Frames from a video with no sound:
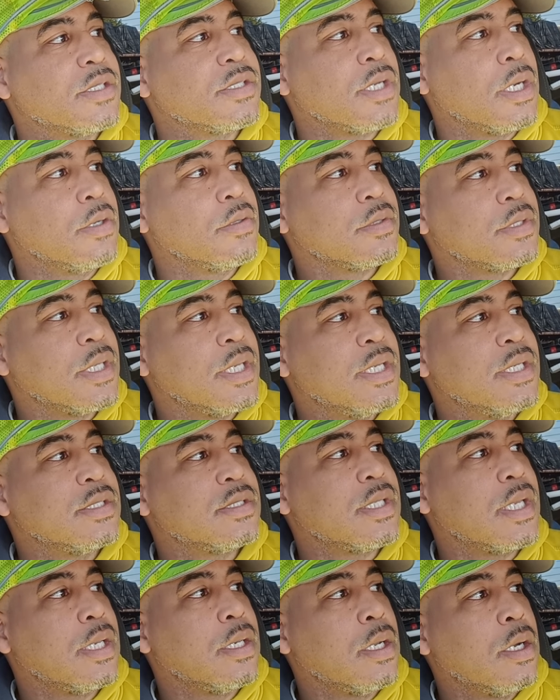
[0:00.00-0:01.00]
certain things
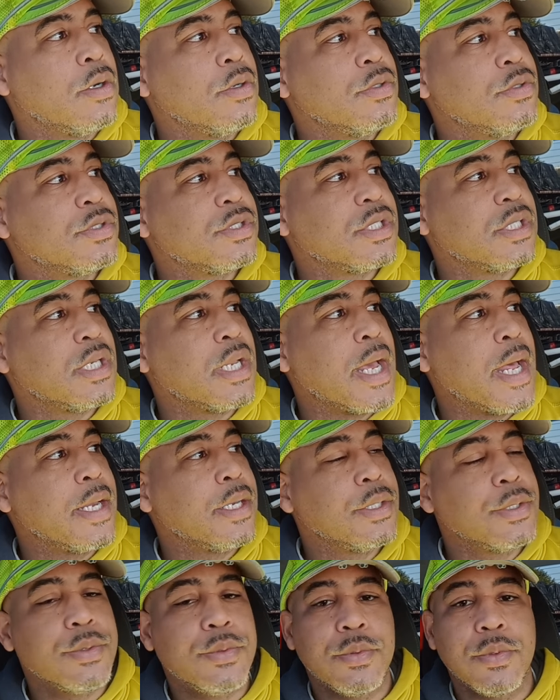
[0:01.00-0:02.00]
that no, you should not
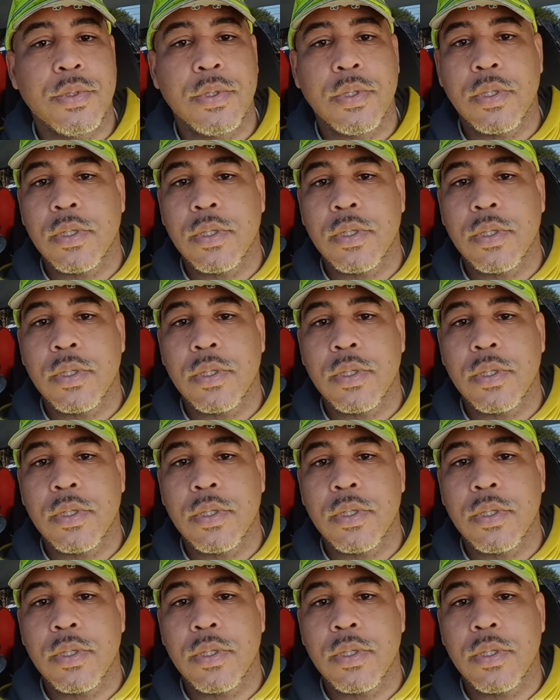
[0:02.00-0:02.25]
do.